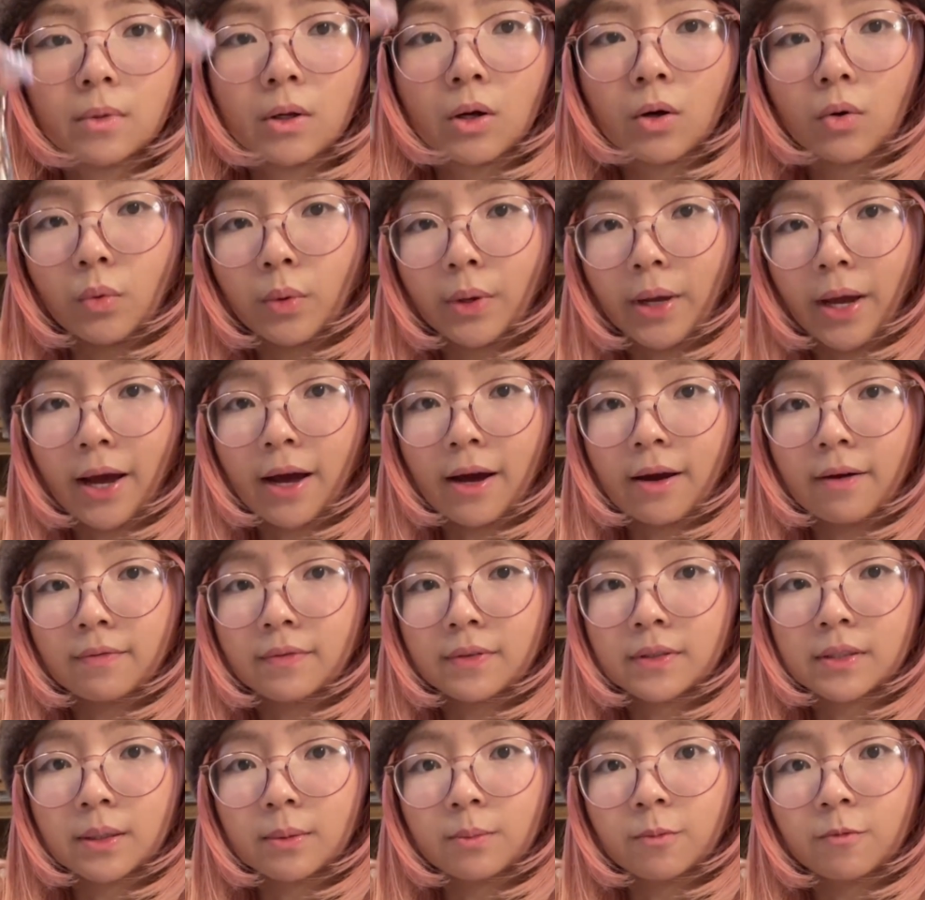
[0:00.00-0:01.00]
We
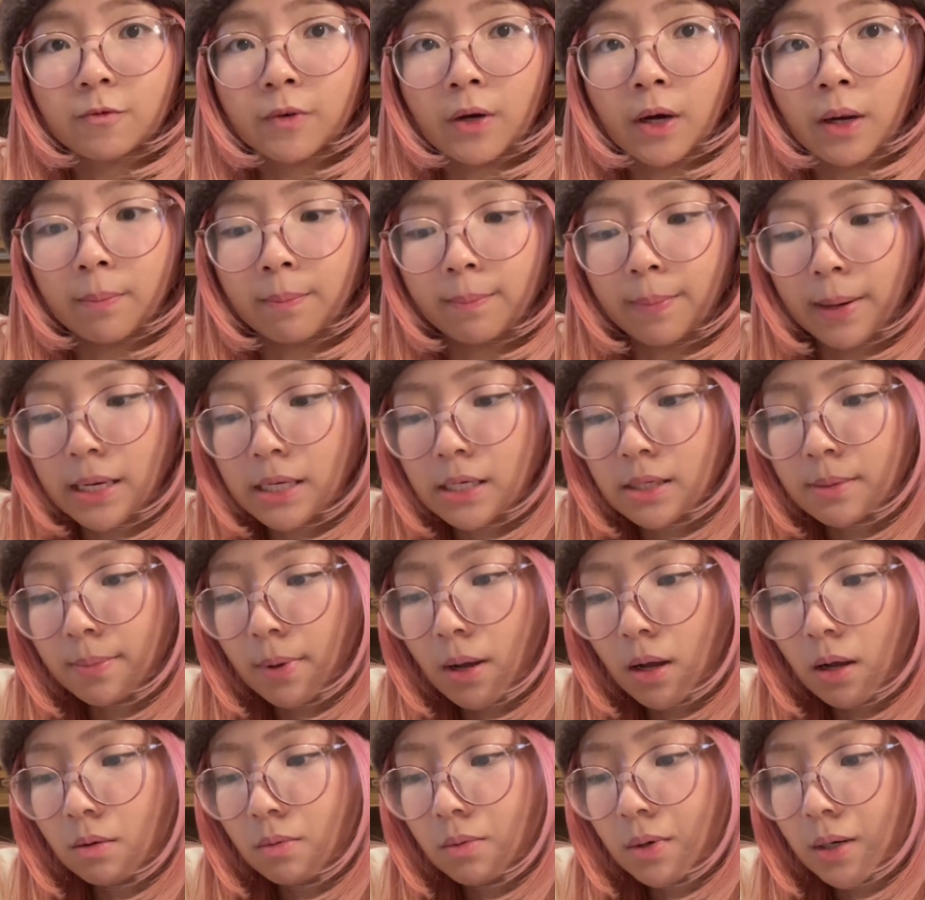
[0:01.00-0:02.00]
have some fun
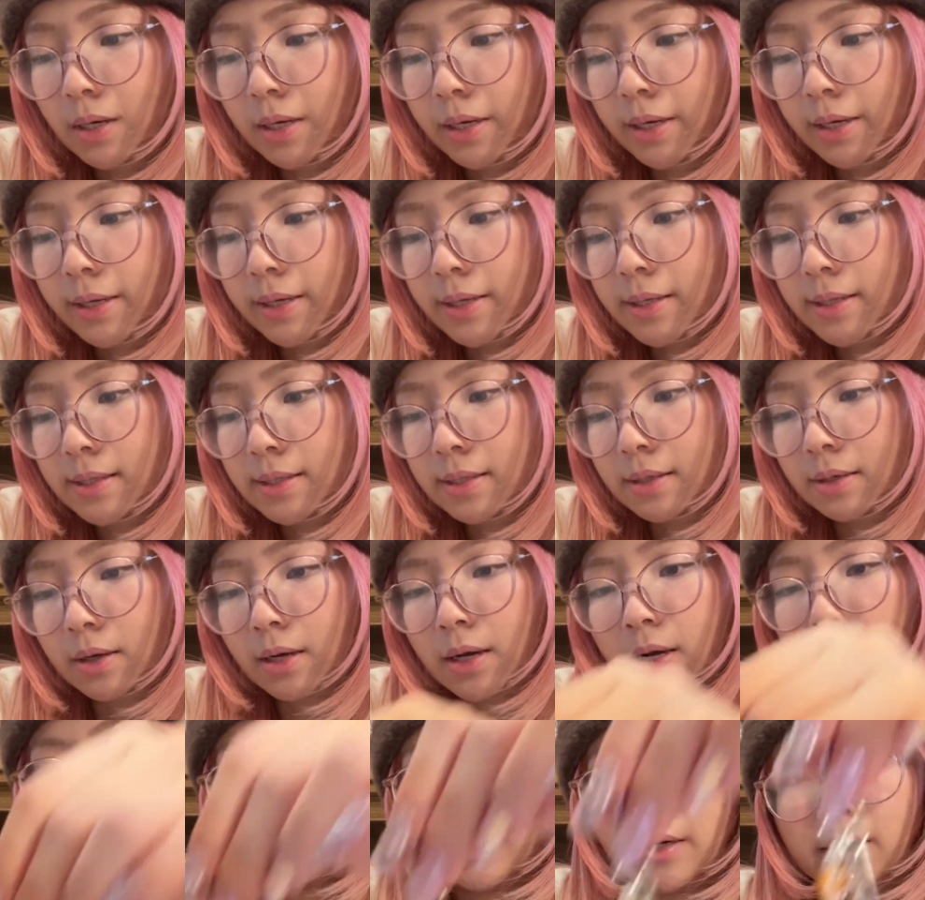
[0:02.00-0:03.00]
baseball ones
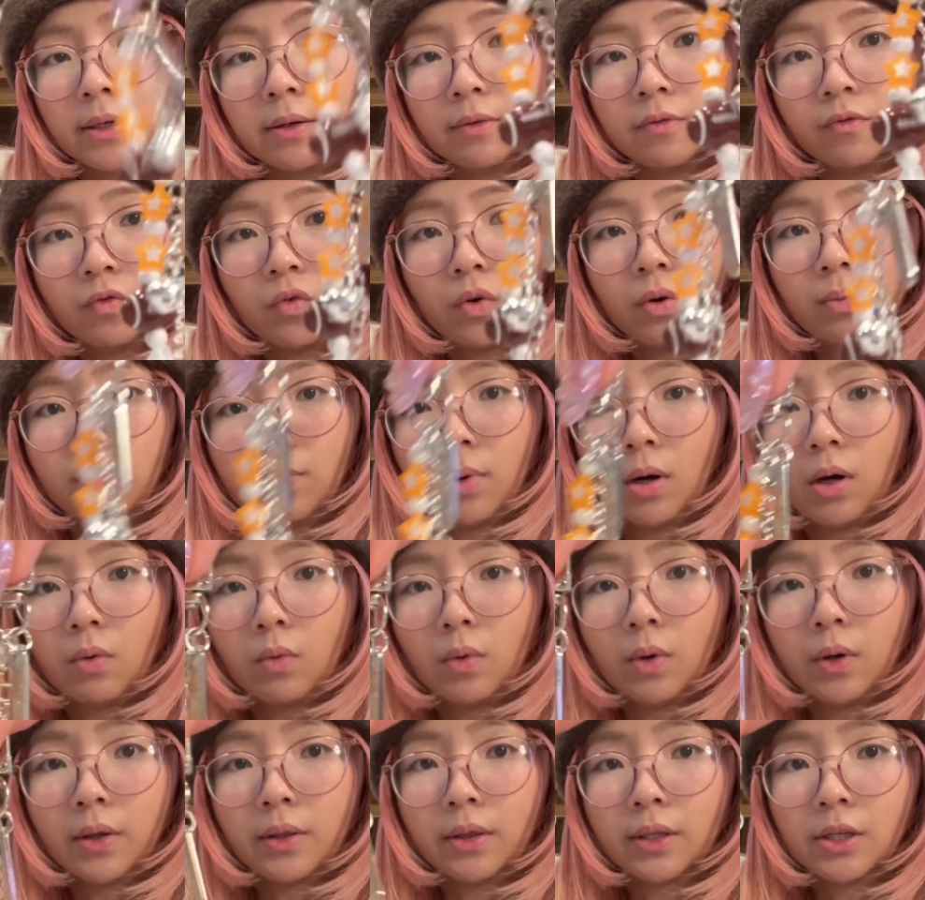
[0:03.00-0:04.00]
and a football
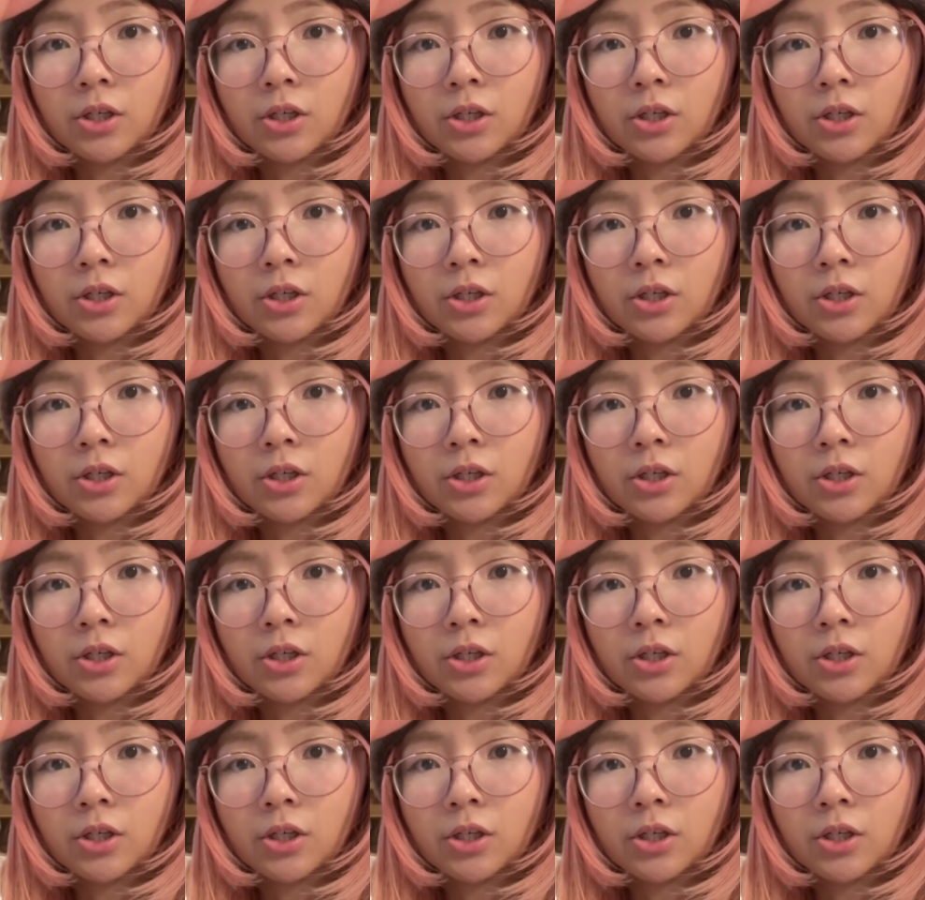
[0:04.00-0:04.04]
one.